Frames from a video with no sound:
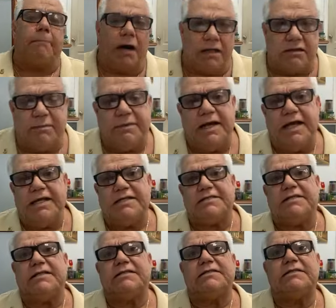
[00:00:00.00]
Bottom line
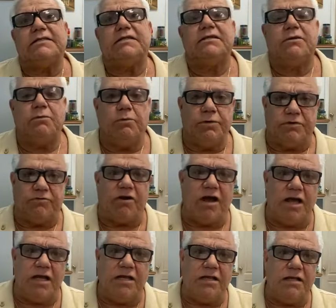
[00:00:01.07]
is this. We're
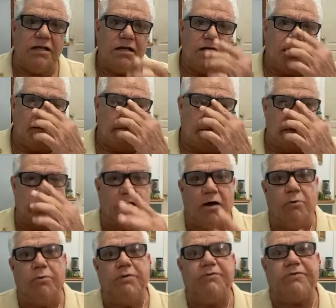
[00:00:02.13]
trying, but
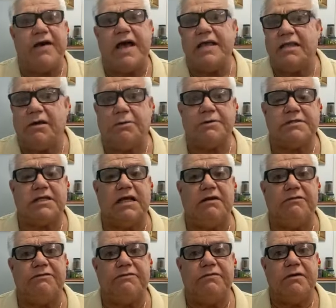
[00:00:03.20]
now we find
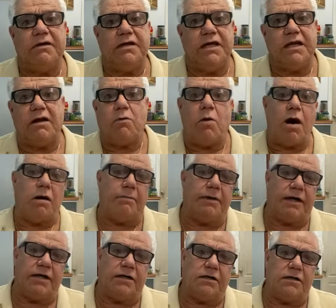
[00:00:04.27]
ourselves in a
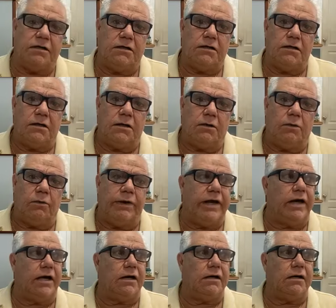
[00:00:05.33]
quagmire
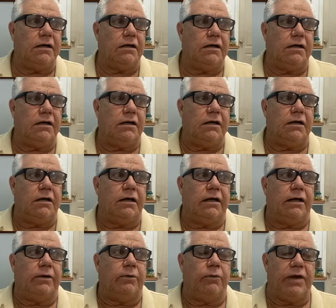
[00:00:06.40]
where
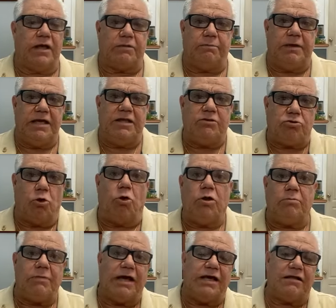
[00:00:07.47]
we are being
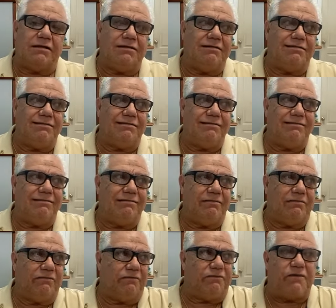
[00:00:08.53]
told by an
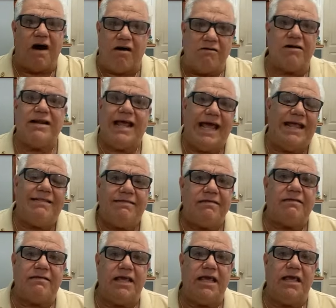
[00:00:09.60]
foreign
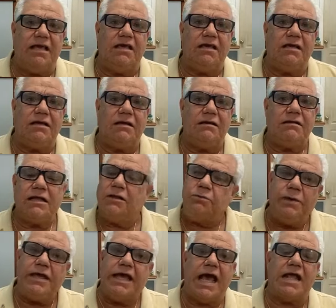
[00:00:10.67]
entity
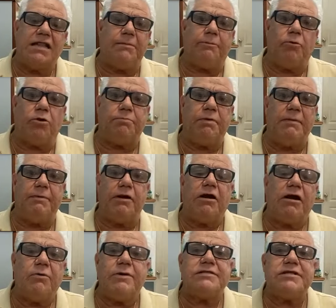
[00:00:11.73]
that we can deport people,
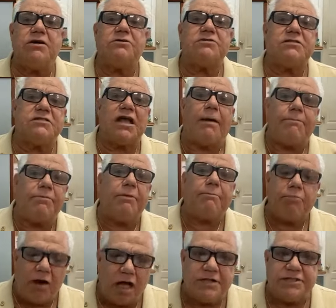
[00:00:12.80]
otherwise they're going to stop the
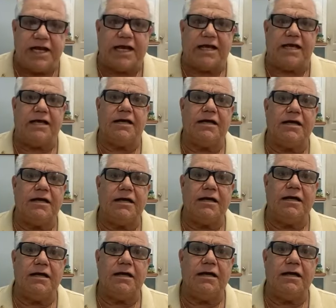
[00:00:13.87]
project
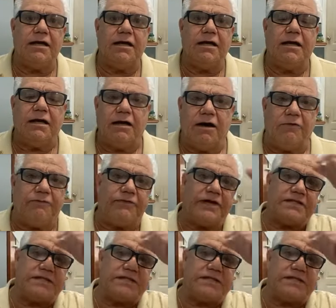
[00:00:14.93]
of